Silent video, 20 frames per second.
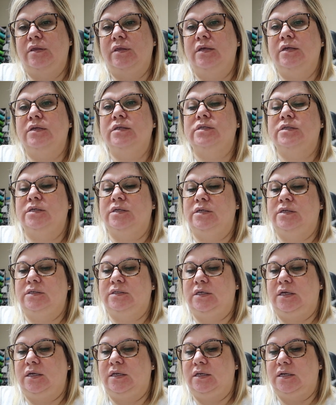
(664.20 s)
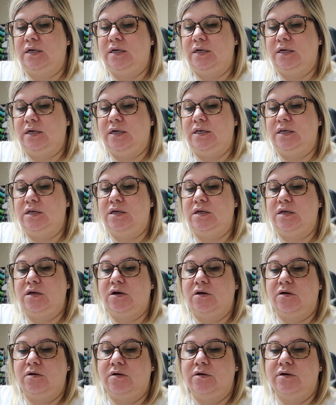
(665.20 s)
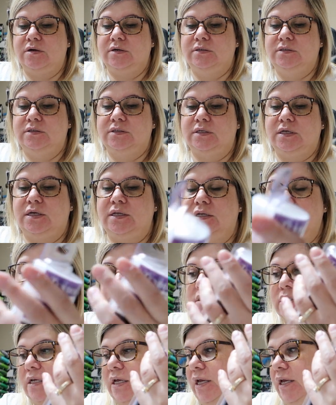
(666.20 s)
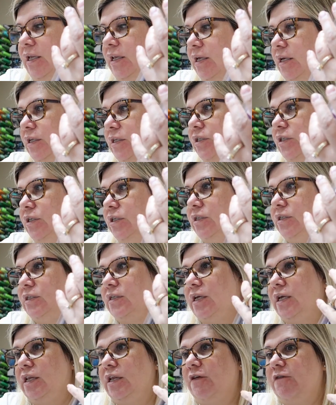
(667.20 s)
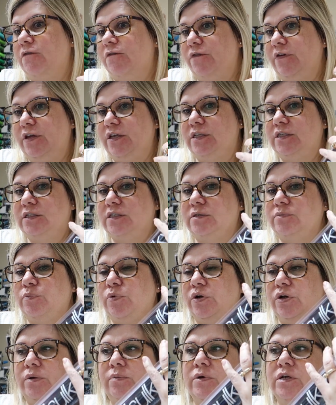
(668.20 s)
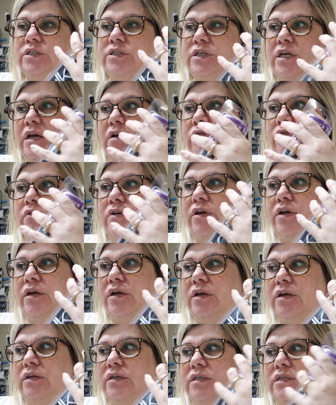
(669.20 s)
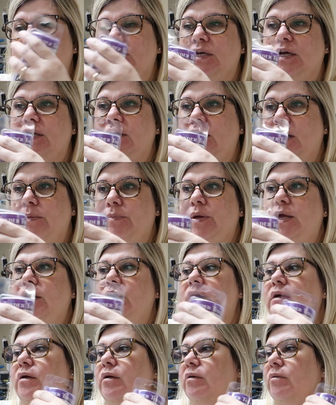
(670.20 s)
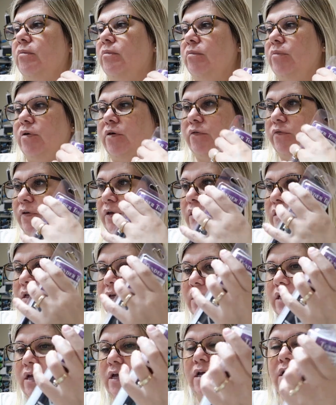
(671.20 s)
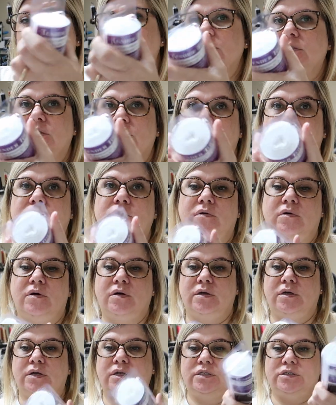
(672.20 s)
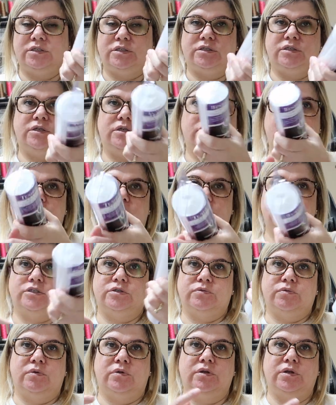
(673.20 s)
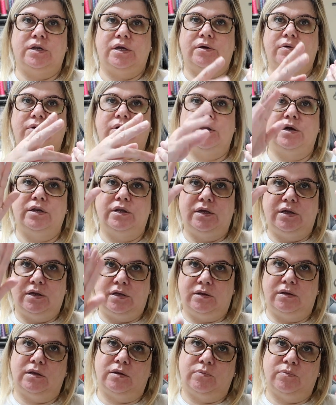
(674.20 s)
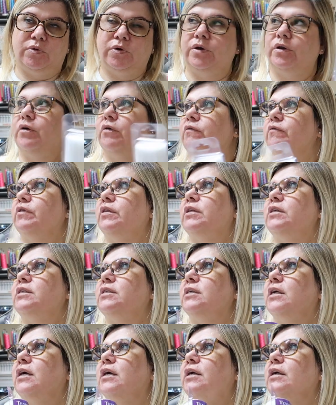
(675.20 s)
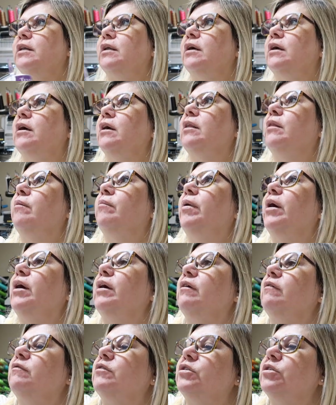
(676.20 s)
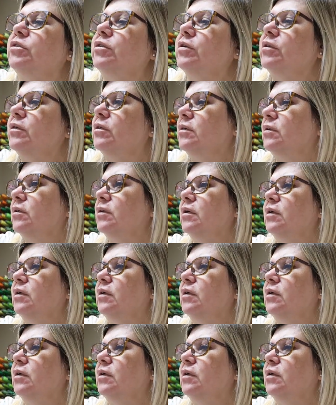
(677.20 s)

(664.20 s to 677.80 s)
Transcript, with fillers: this is a 9 yards and it's 8 inches and it fits pretty much every design I make perfectly. So it's, you know, I just roll it out, cut it, and then put it over the design on the back of a shirt.